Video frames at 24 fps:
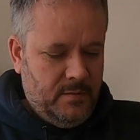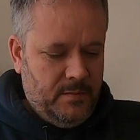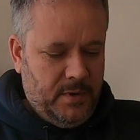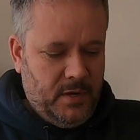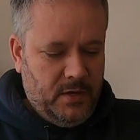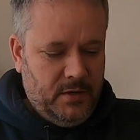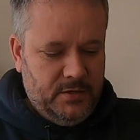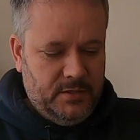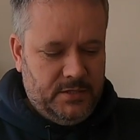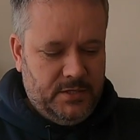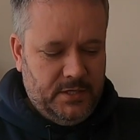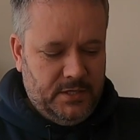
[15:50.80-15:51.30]

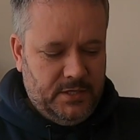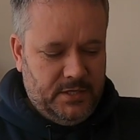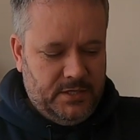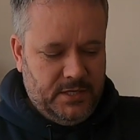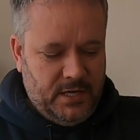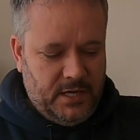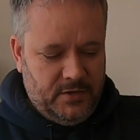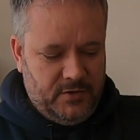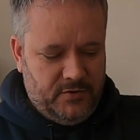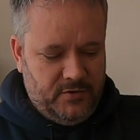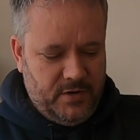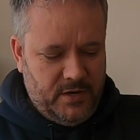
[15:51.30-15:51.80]
pots,
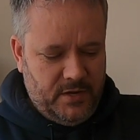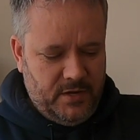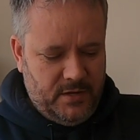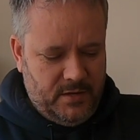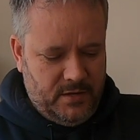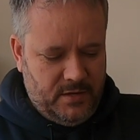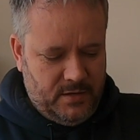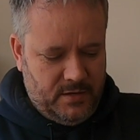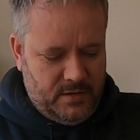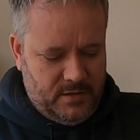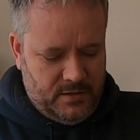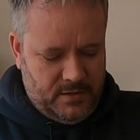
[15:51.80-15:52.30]
etc.
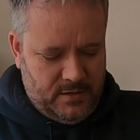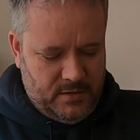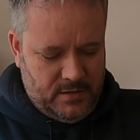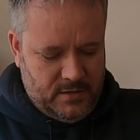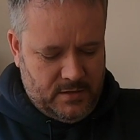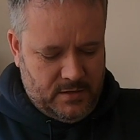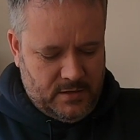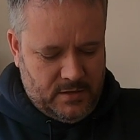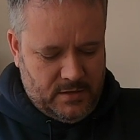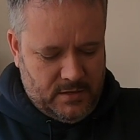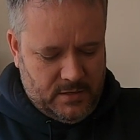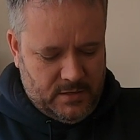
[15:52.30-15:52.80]

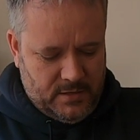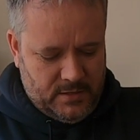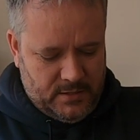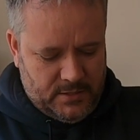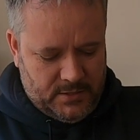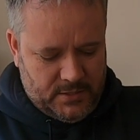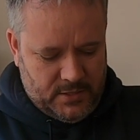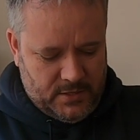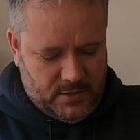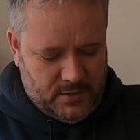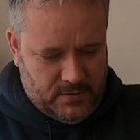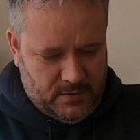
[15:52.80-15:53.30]

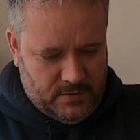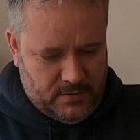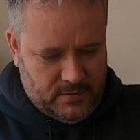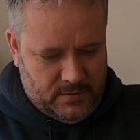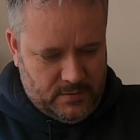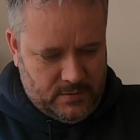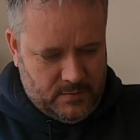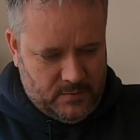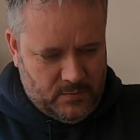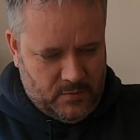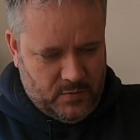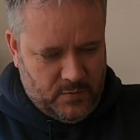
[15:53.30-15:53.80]
So
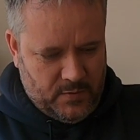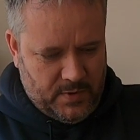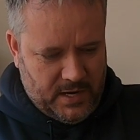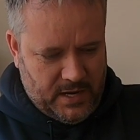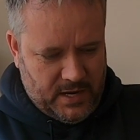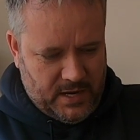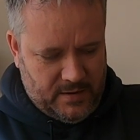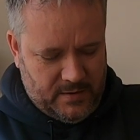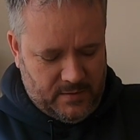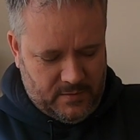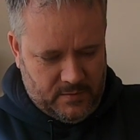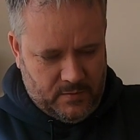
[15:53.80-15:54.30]
we'll
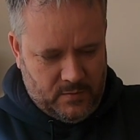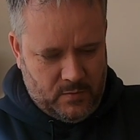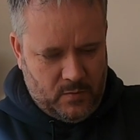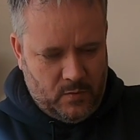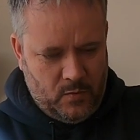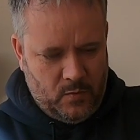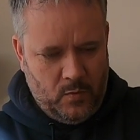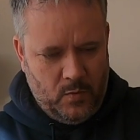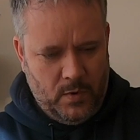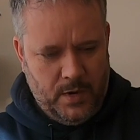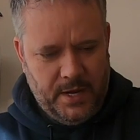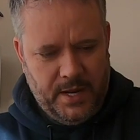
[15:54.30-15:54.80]
get
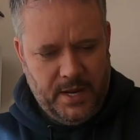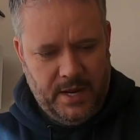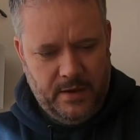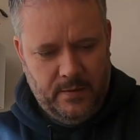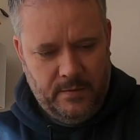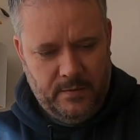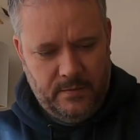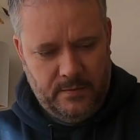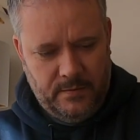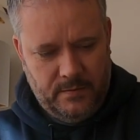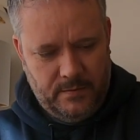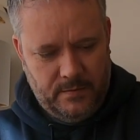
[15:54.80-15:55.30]
one
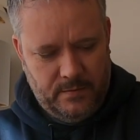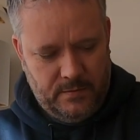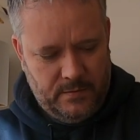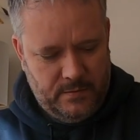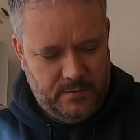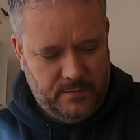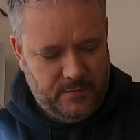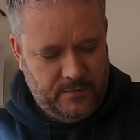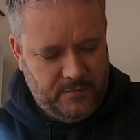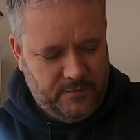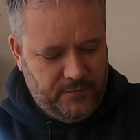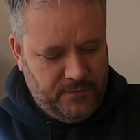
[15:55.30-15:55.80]
out
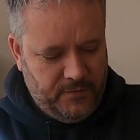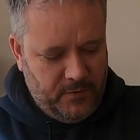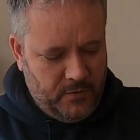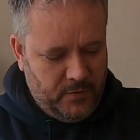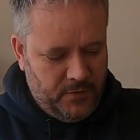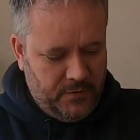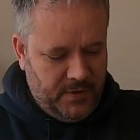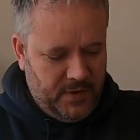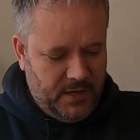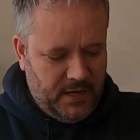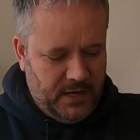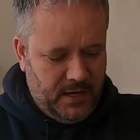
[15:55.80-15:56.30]

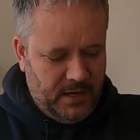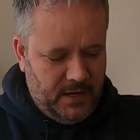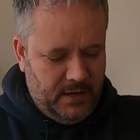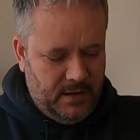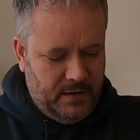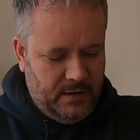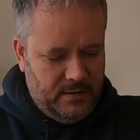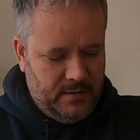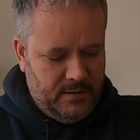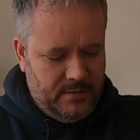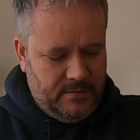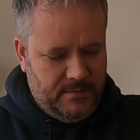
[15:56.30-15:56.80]
for
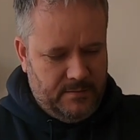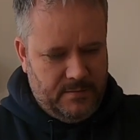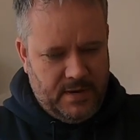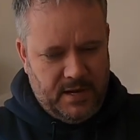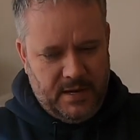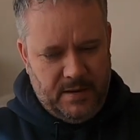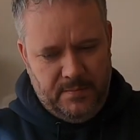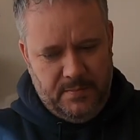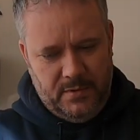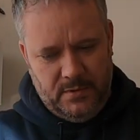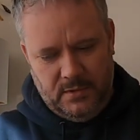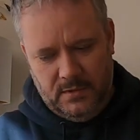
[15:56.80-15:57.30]
the
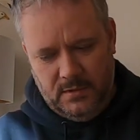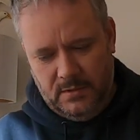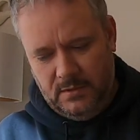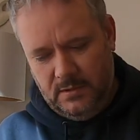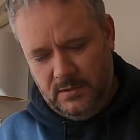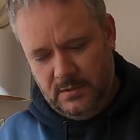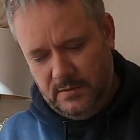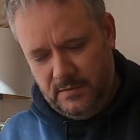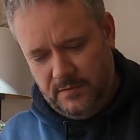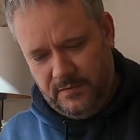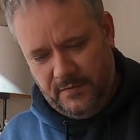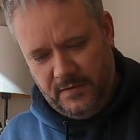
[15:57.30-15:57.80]
maple
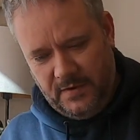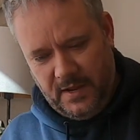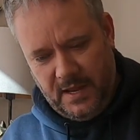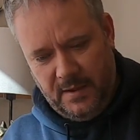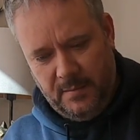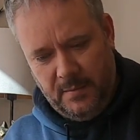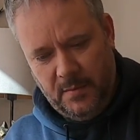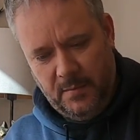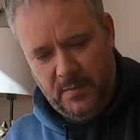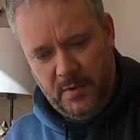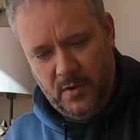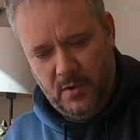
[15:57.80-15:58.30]

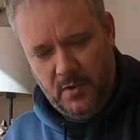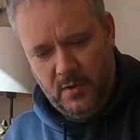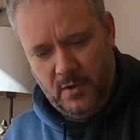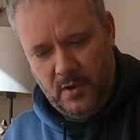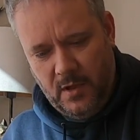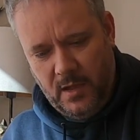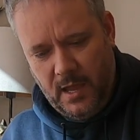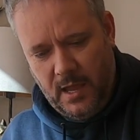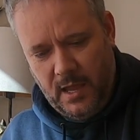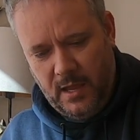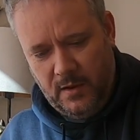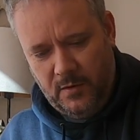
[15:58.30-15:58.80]
flame
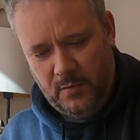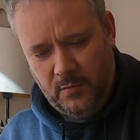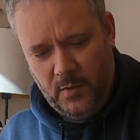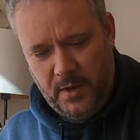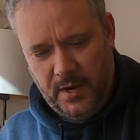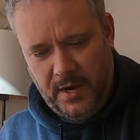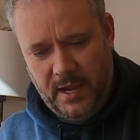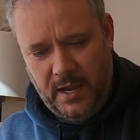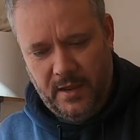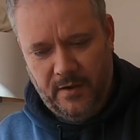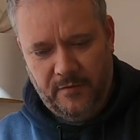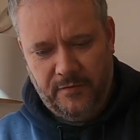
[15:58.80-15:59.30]
mûr and
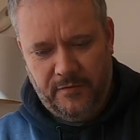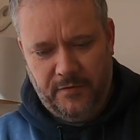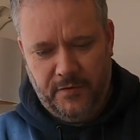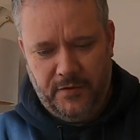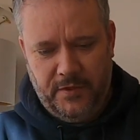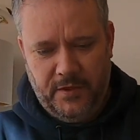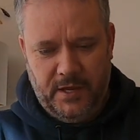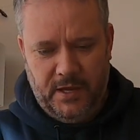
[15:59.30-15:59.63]
one out for